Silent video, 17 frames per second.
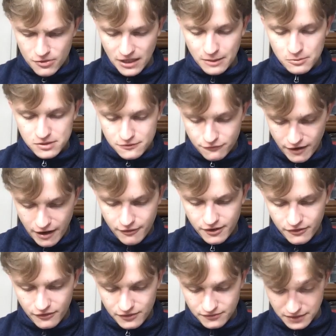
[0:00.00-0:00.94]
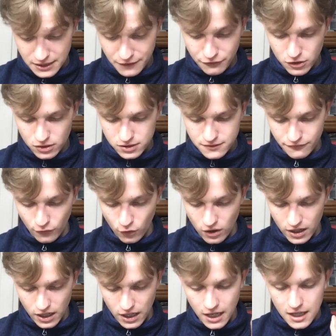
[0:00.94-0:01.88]
that it was very difficult
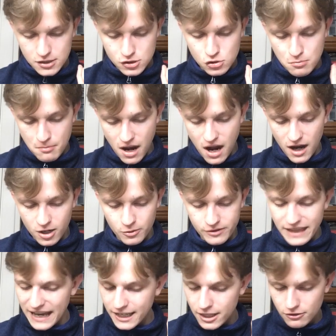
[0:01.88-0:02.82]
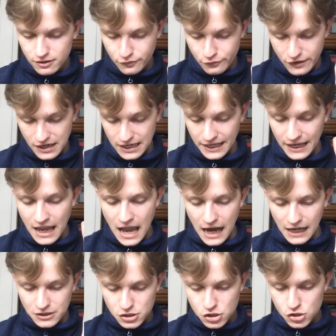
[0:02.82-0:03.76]
for her to mark with accurate feeling,
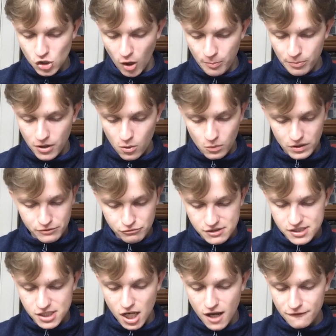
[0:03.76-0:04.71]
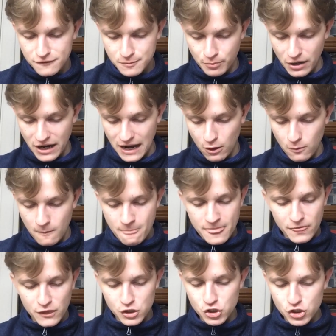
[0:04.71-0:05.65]
and stop with reserved brow,
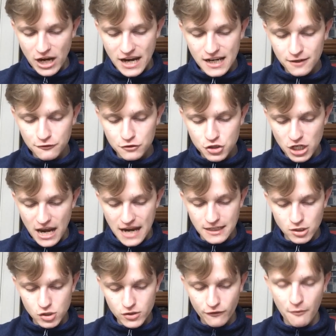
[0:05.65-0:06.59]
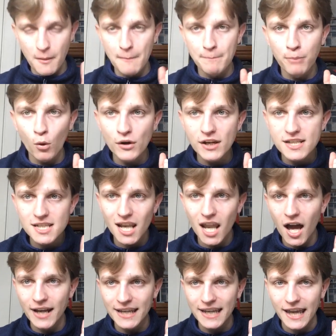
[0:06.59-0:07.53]
the shade of change from a boy's
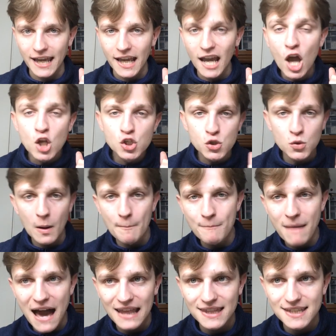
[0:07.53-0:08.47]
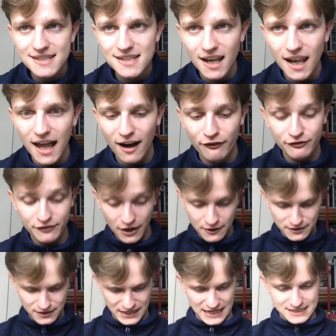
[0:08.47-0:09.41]
liking to a man's love.
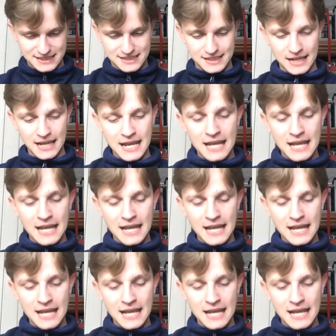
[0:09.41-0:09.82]
Now, that's